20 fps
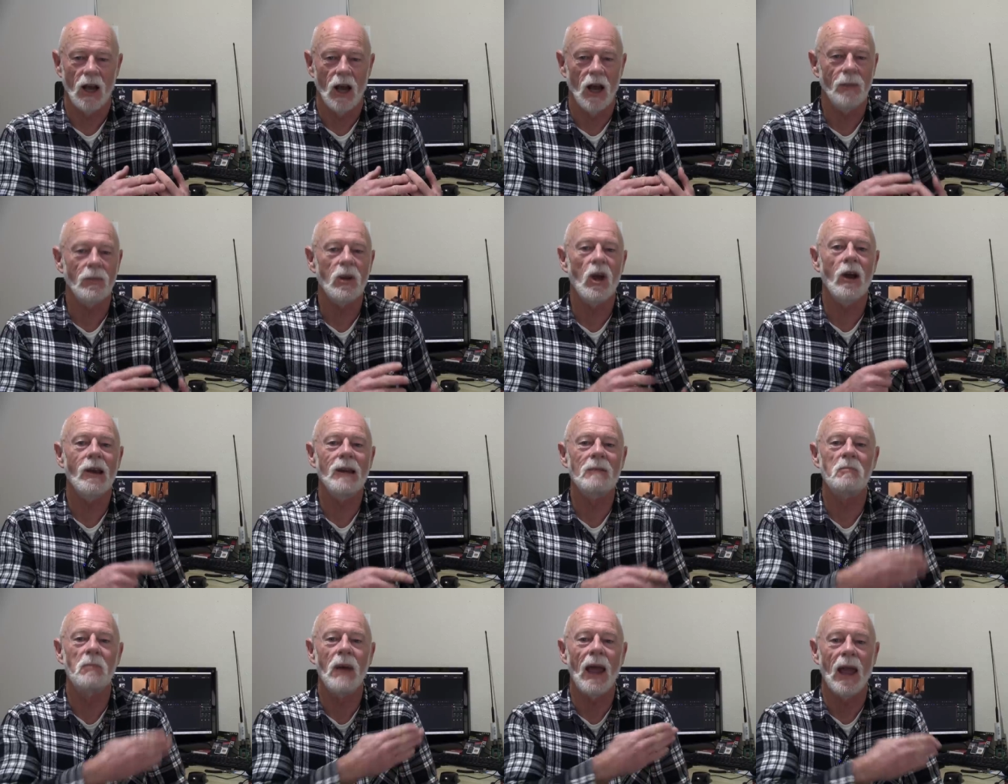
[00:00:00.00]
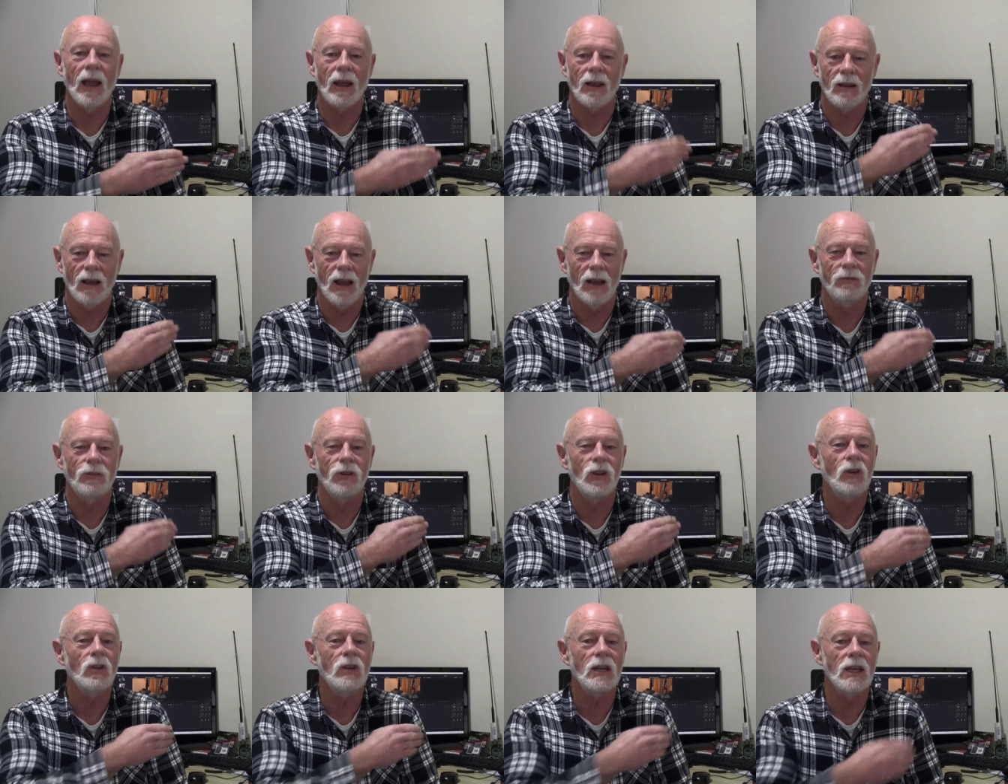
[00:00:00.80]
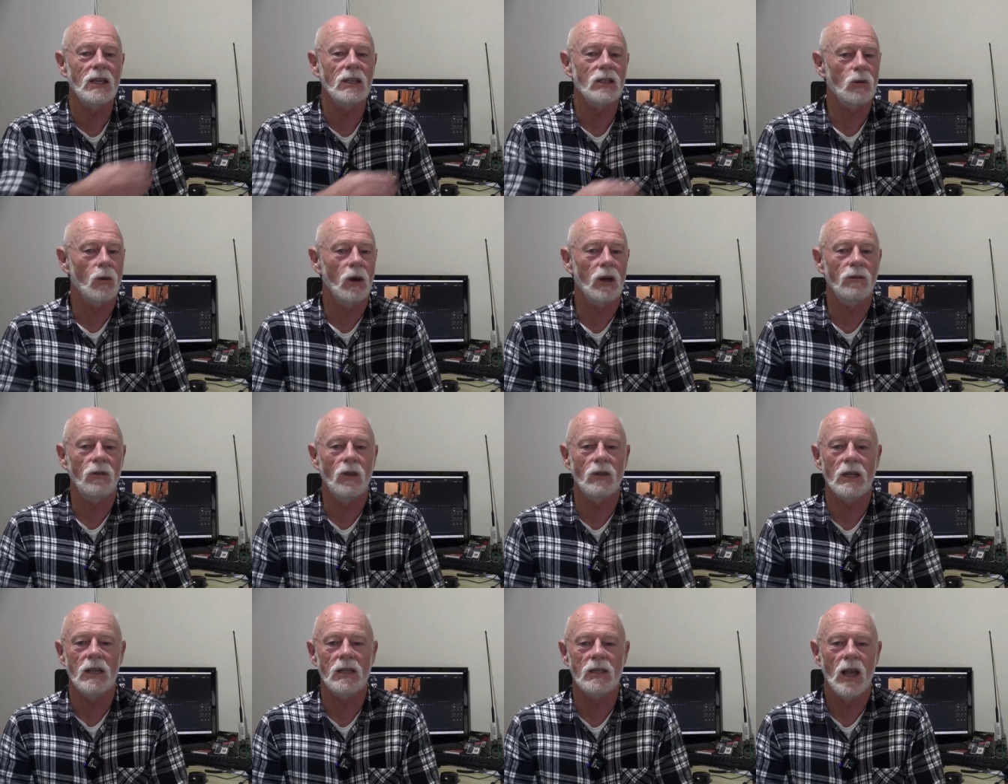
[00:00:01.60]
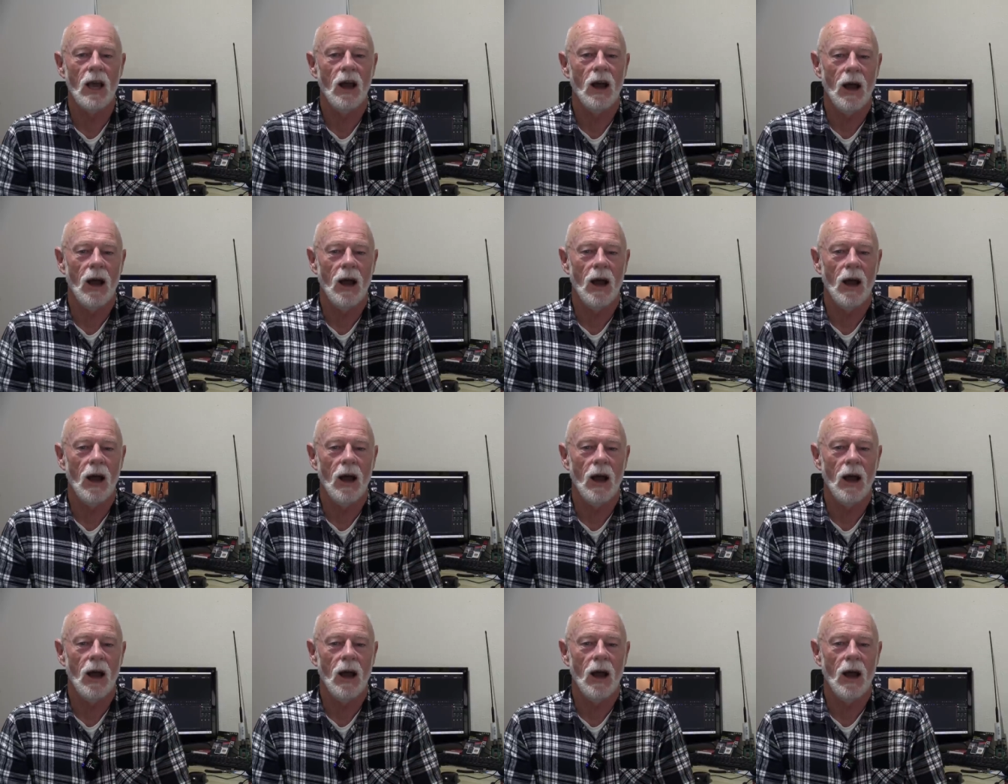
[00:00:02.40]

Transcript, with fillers: I'm going back a few years, quite a few years.